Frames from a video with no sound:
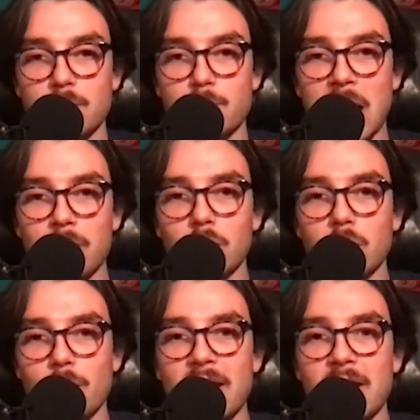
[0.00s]
Pablo
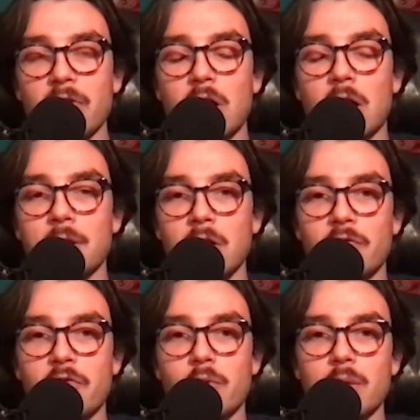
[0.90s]
Lopez on the
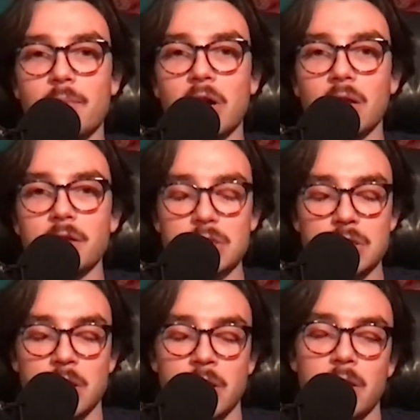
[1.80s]
hill for the Marlins.
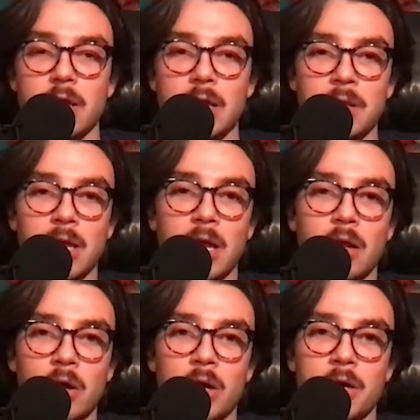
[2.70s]
And
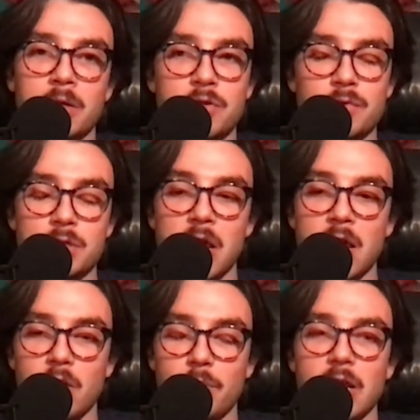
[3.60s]
then on
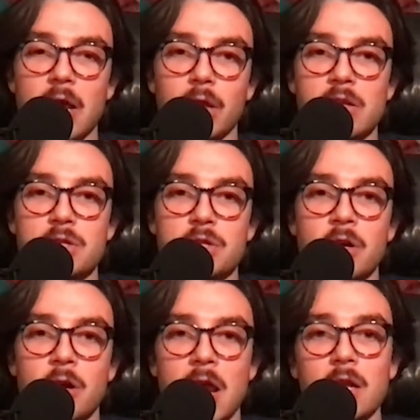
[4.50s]
Tuesday, it'll be Elieser
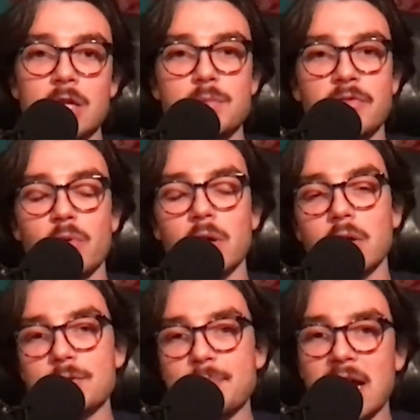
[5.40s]
Hernandez before it
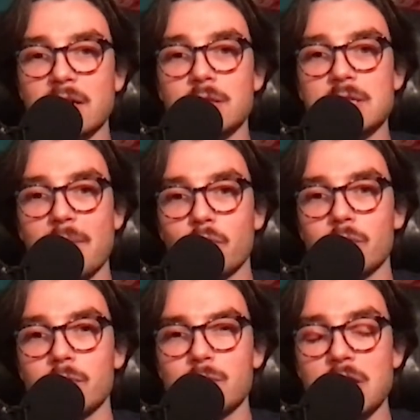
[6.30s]
goes back to the top of the
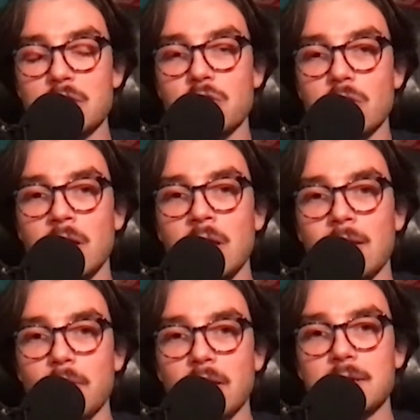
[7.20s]
rotation
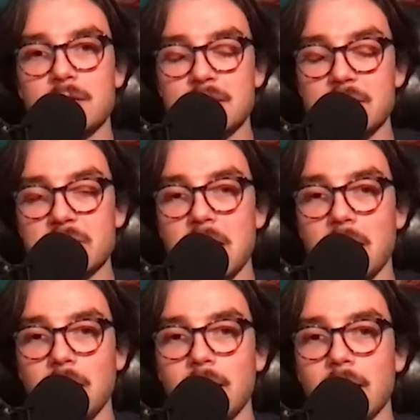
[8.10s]
and we get to see
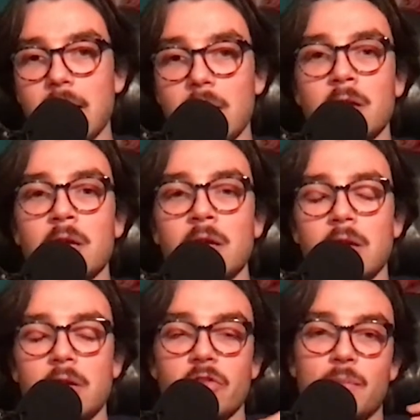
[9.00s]
Sandy again.
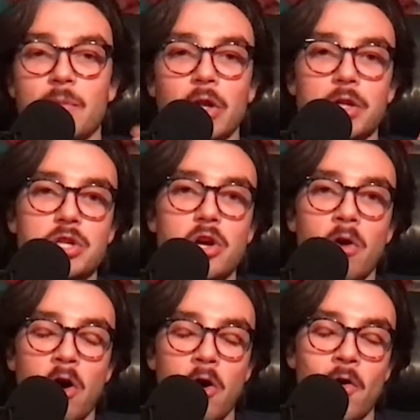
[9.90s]
So the Marlins go
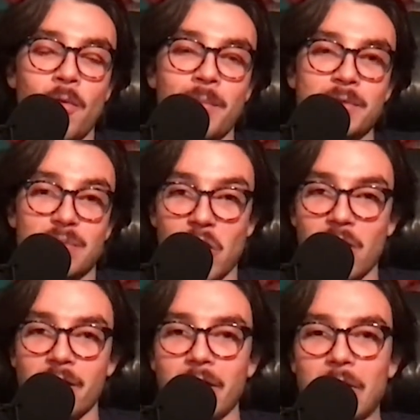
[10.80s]
home
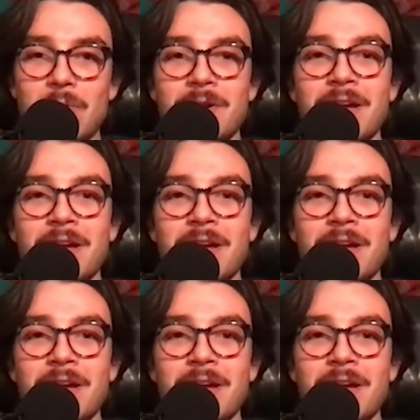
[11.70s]
tomorrow